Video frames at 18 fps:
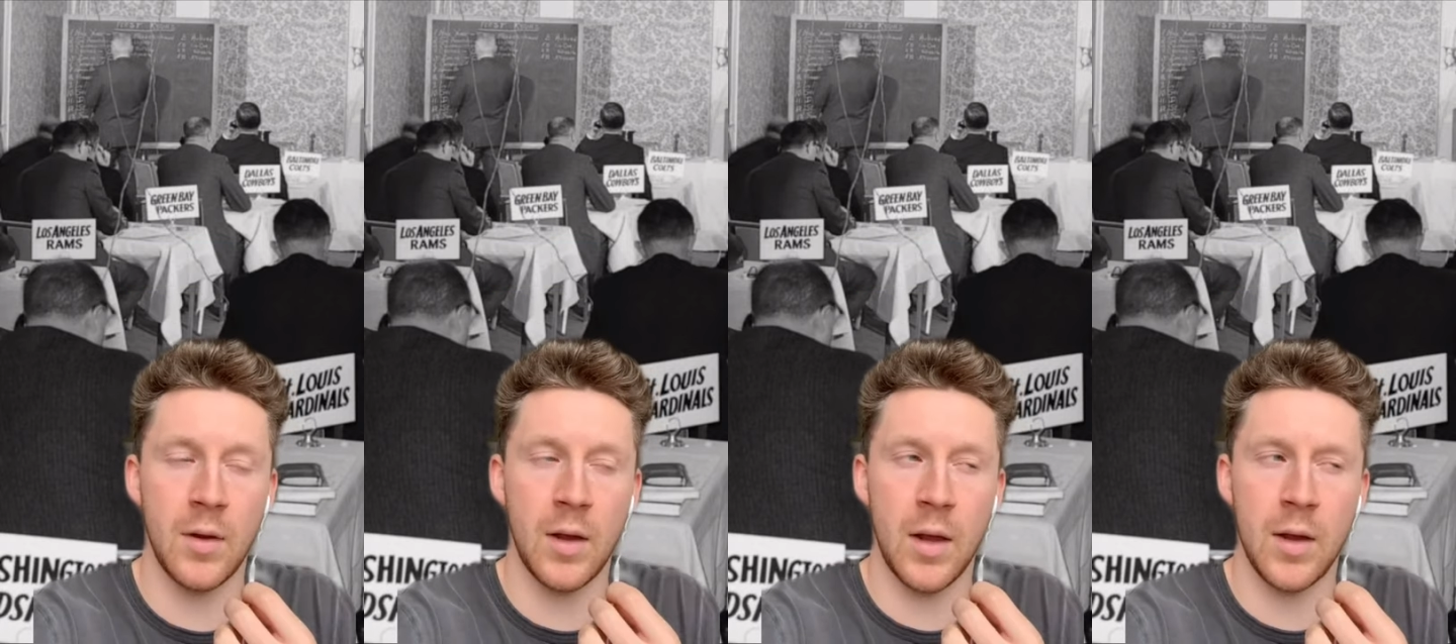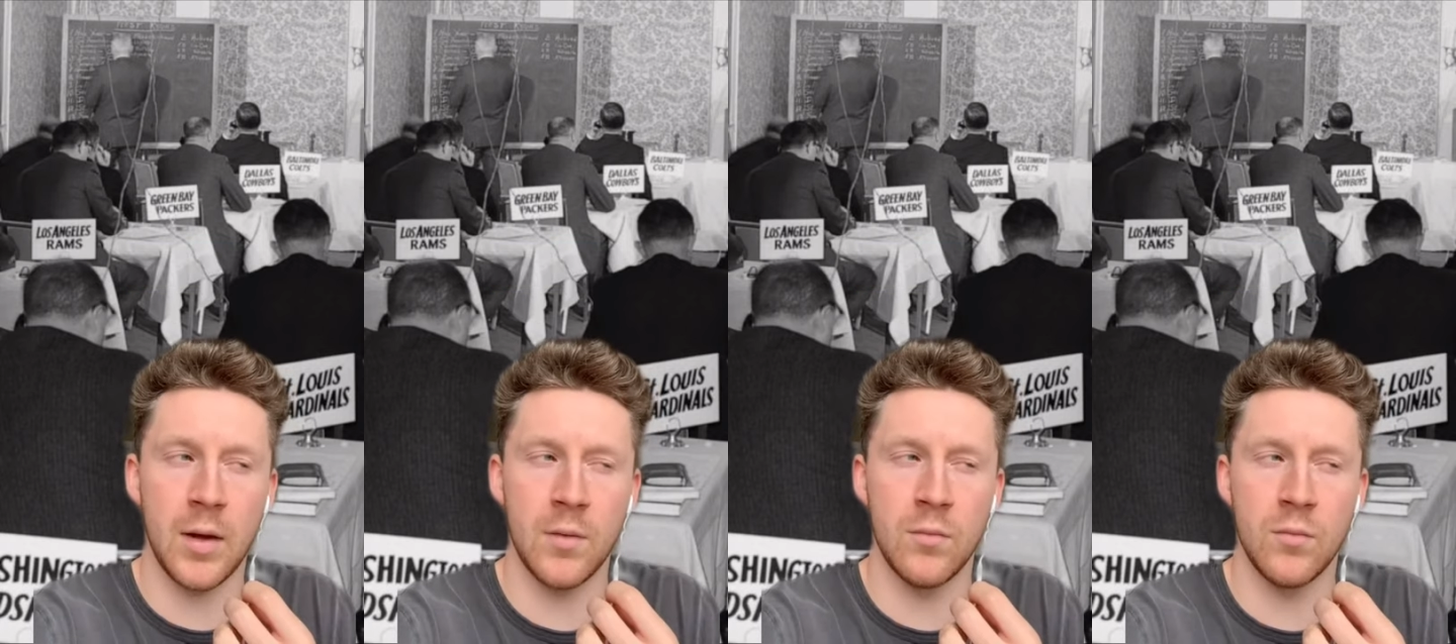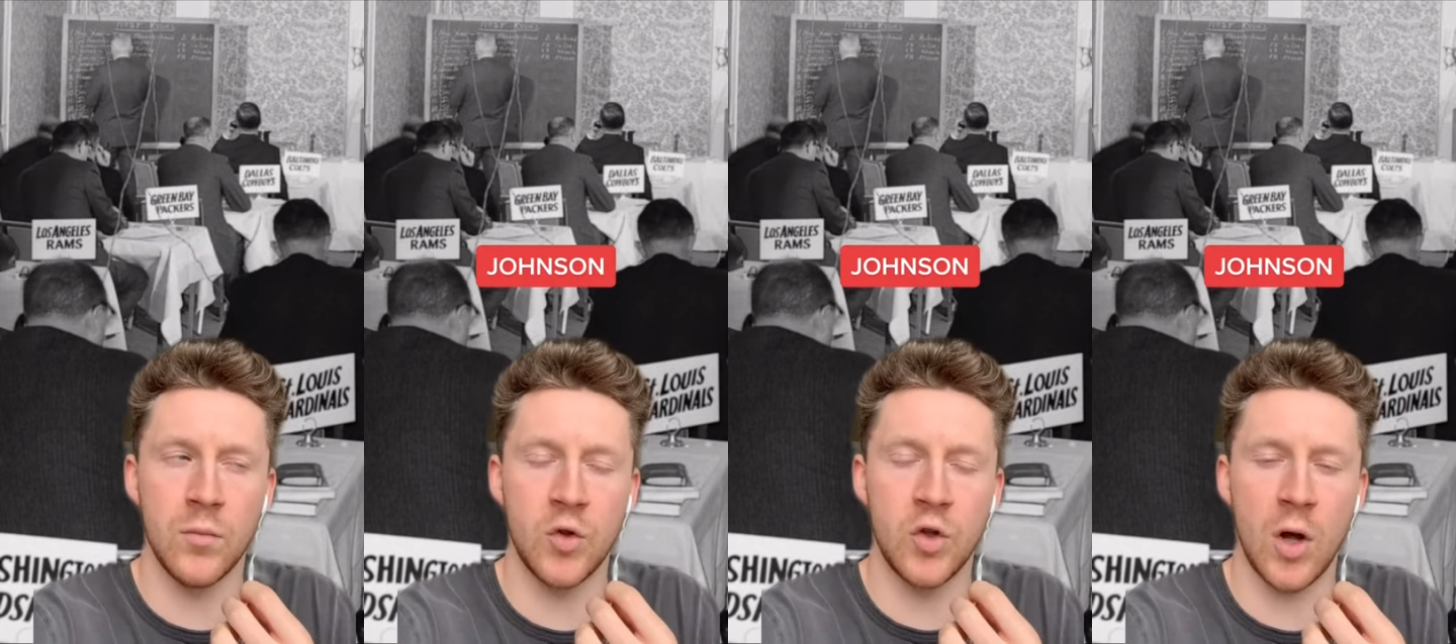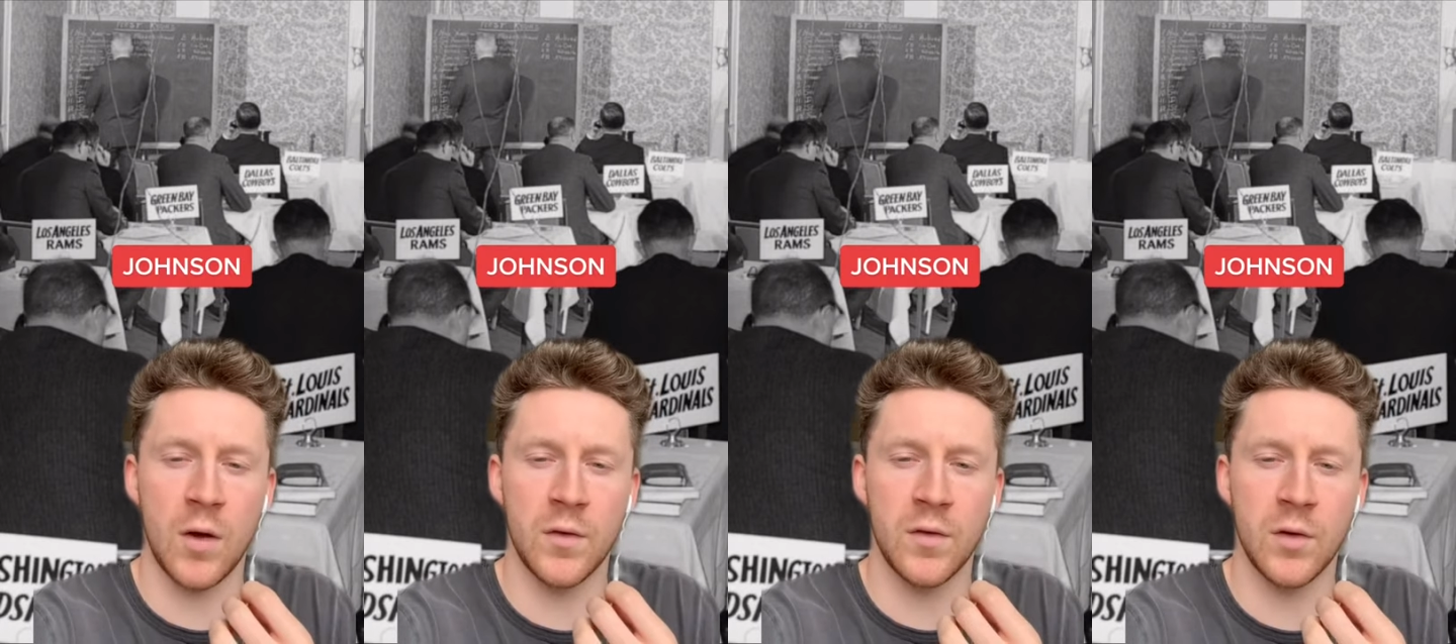And
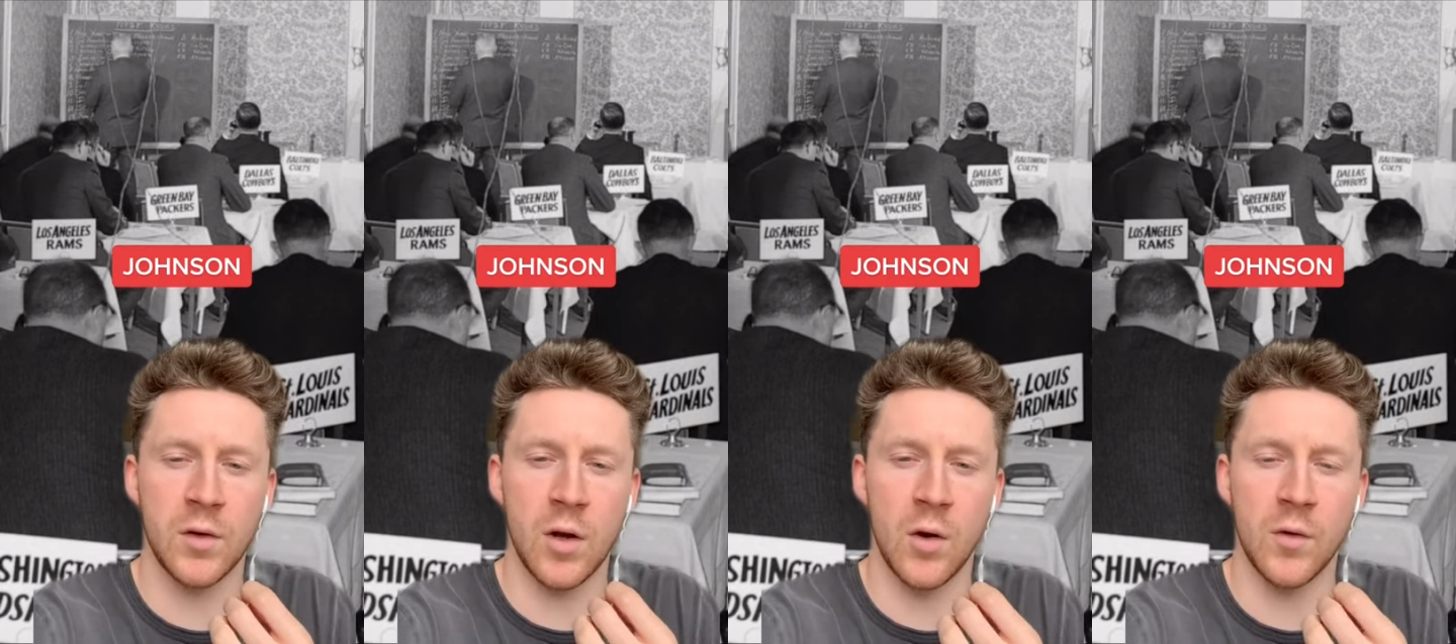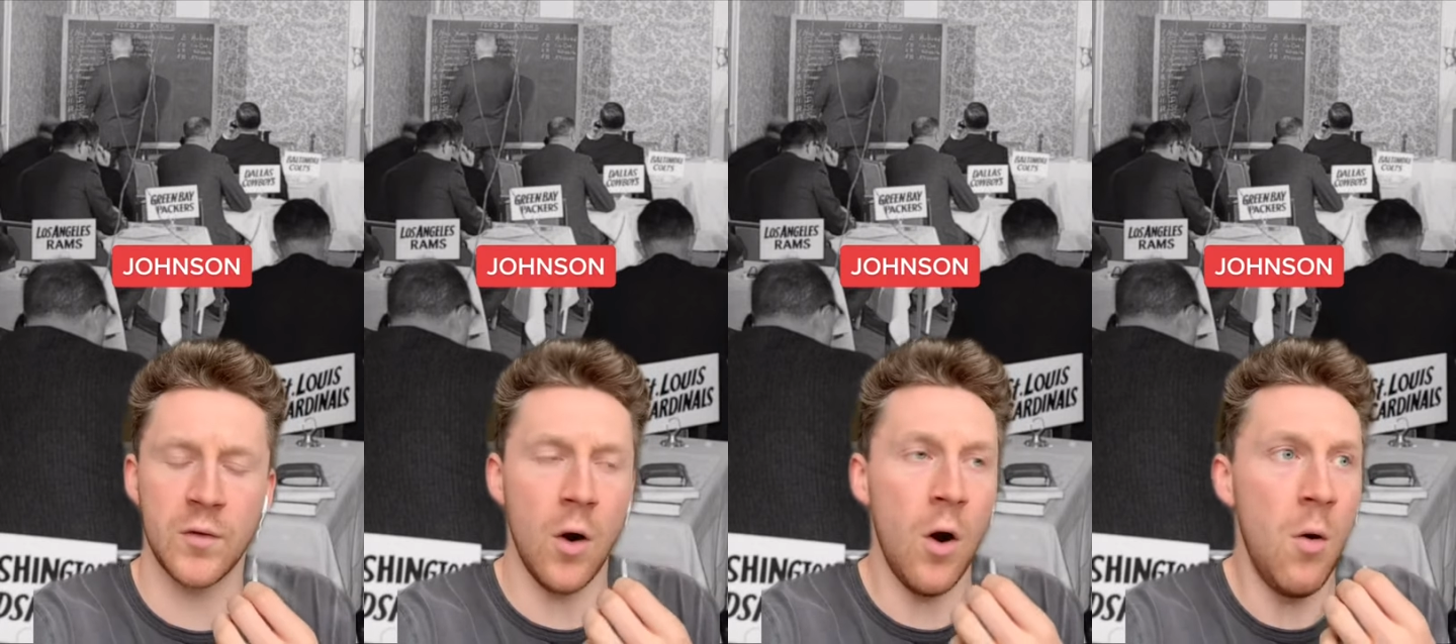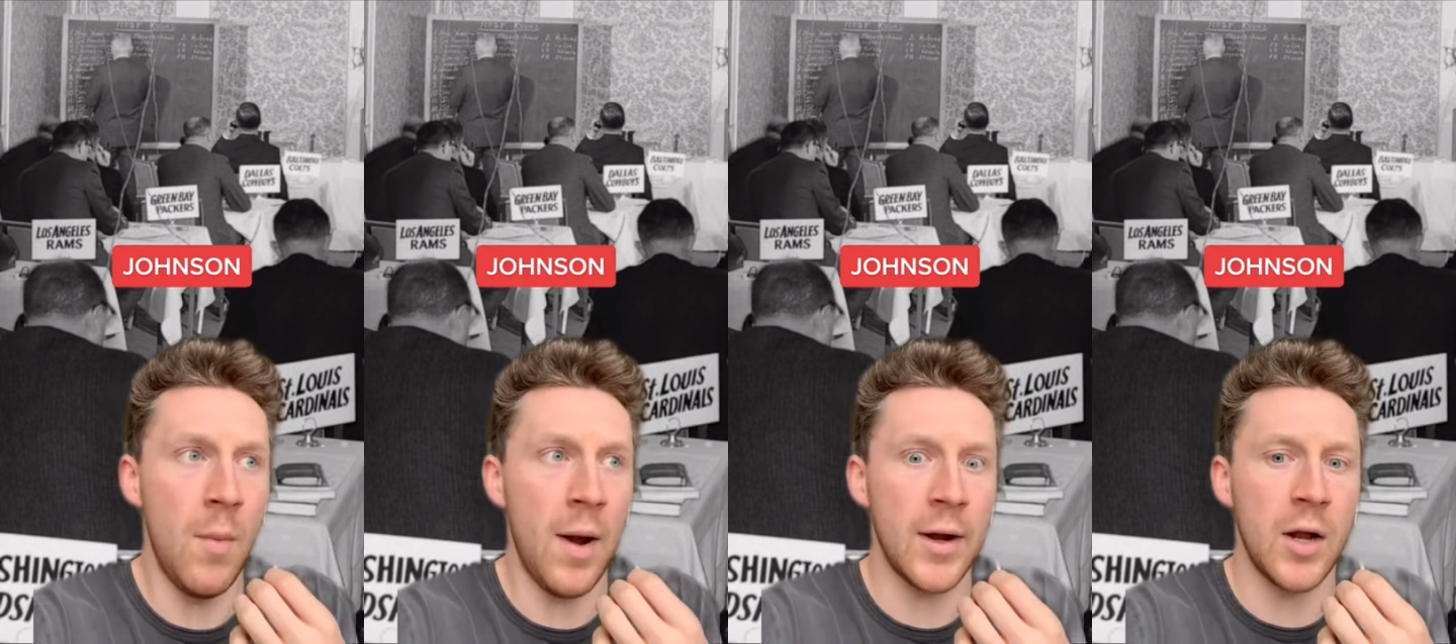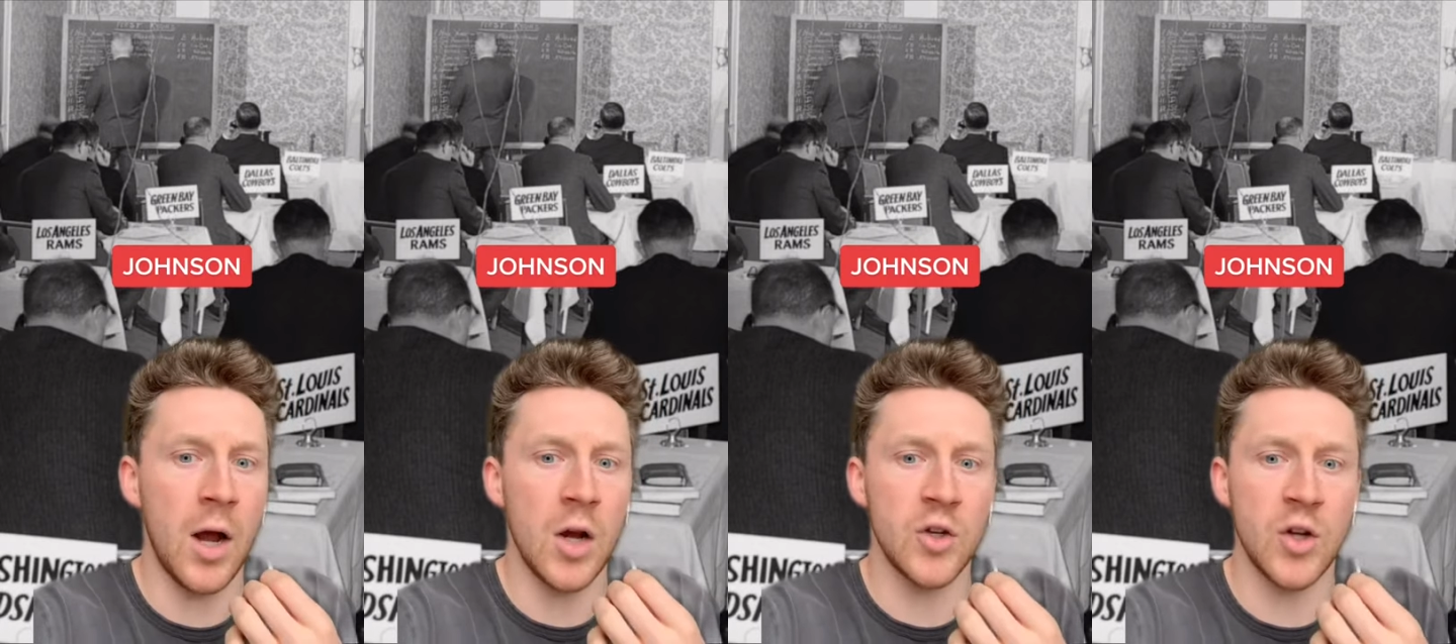Johnson goes, Oh
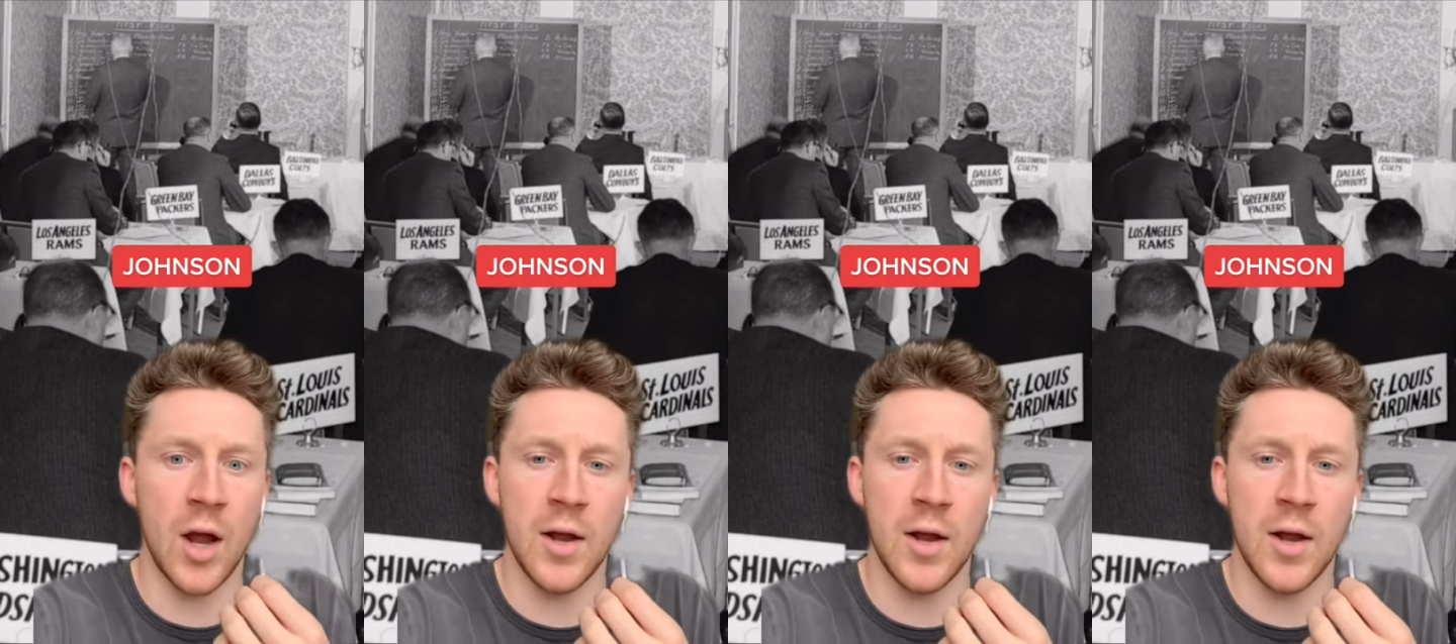my gosh,